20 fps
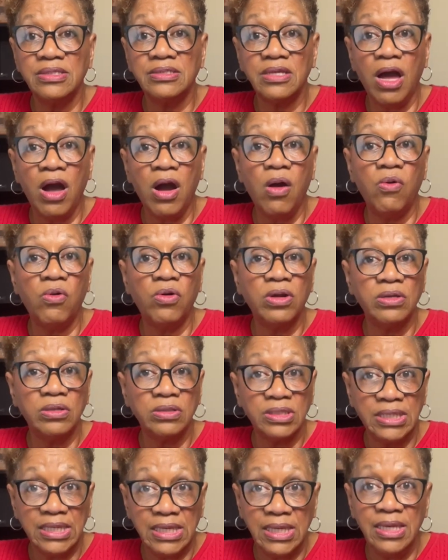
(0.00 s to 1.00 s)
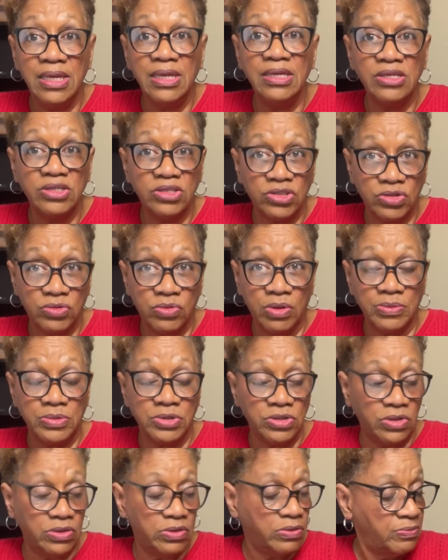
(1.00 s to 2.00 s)
our key
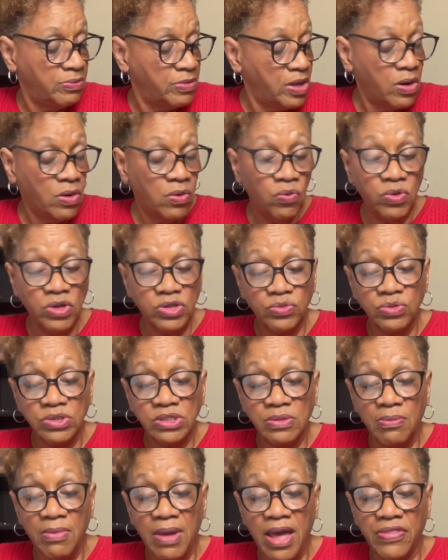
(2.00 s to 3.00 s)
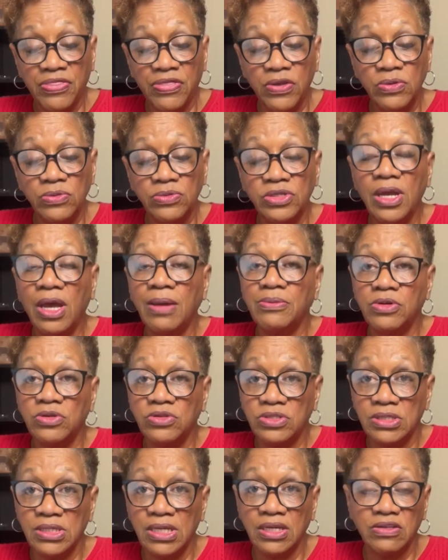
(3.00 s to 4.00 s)
scripture, which was Matthew chapter
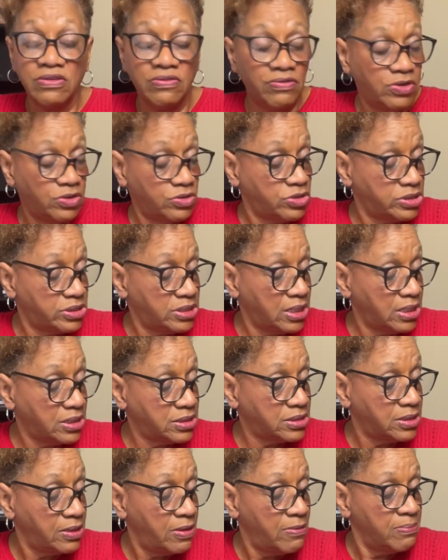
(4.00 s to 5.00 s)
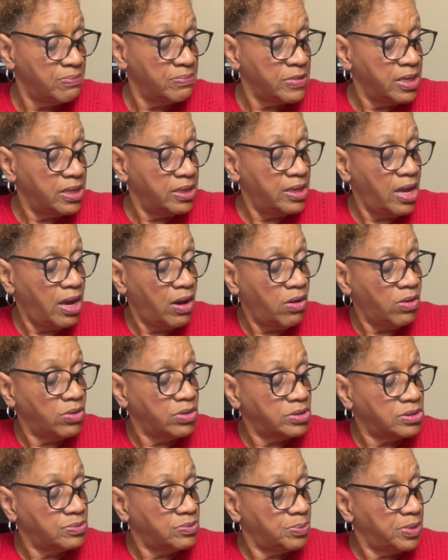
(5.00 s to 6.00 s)
6, verse 6. Now,
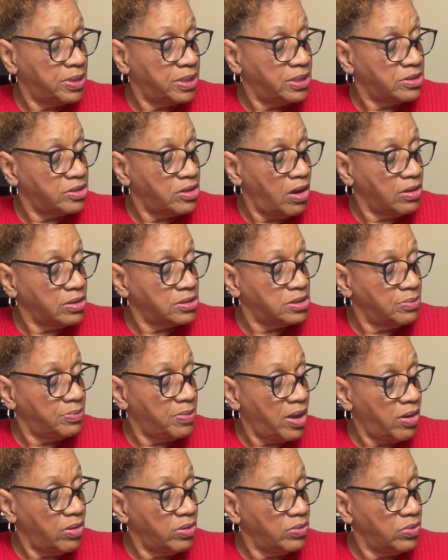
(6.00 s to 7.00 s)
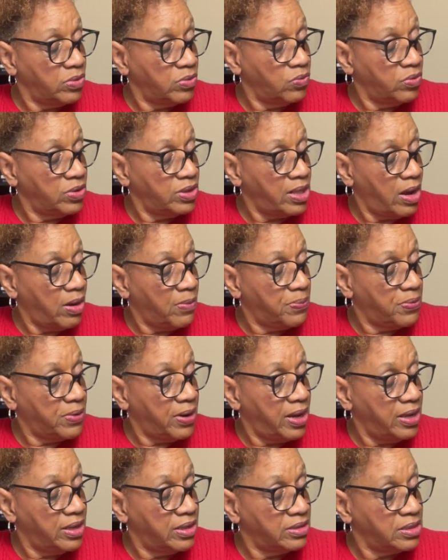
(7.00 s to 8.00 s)
but it talks about, when thou
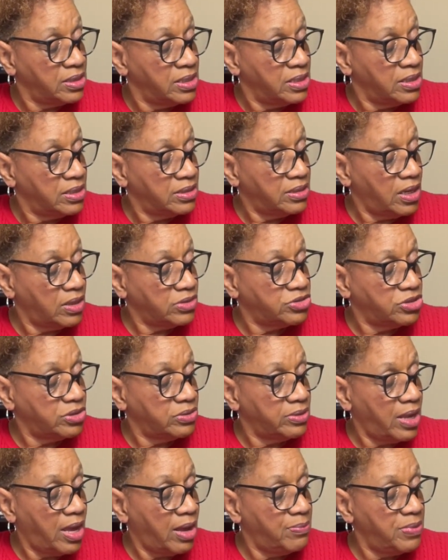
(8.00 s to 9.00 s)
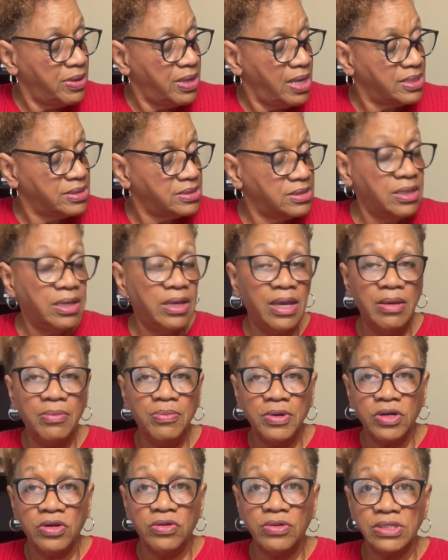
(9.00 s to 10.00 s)
prayest, thou shalt not be as the
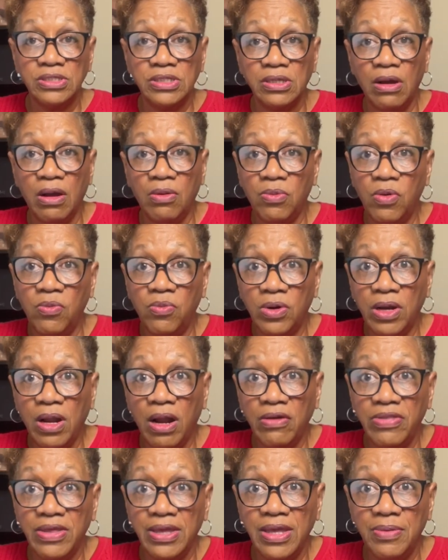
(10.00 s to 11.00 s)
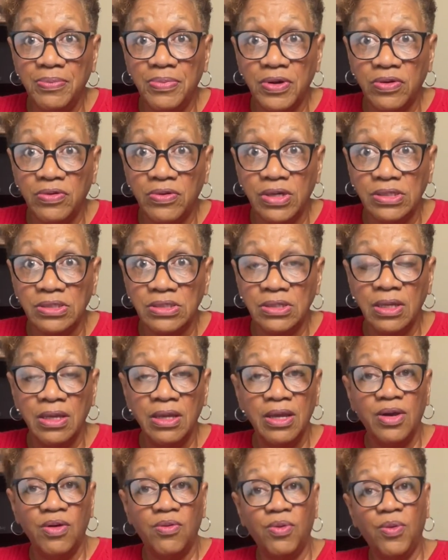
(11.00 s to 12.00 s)
hypocrites are. Well, what are the hypocrites?
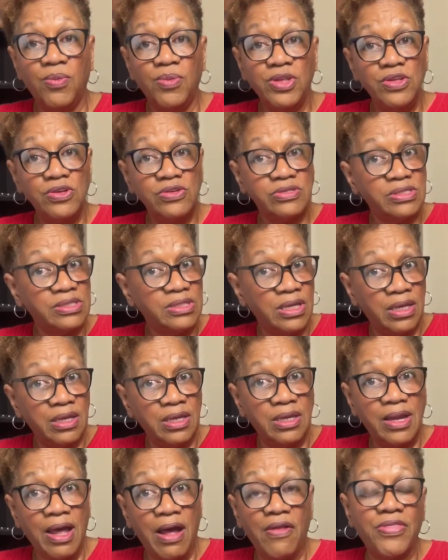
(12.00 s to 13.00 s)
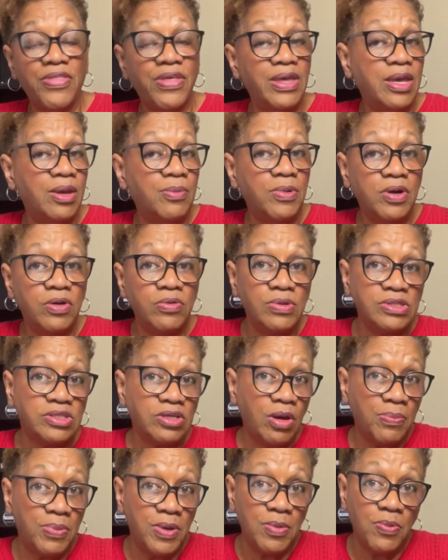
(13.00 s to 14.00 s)
Well, when you study it out, the hypocrites
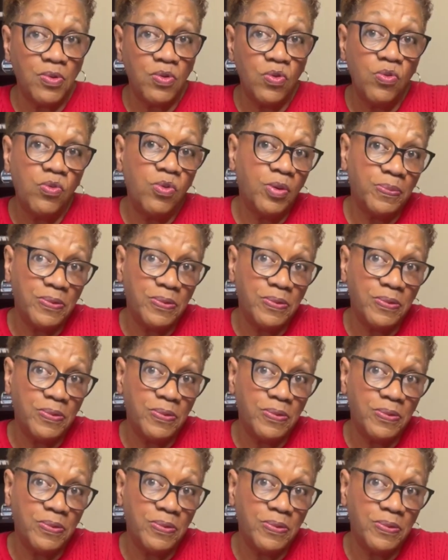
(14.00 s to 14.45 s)
are people who were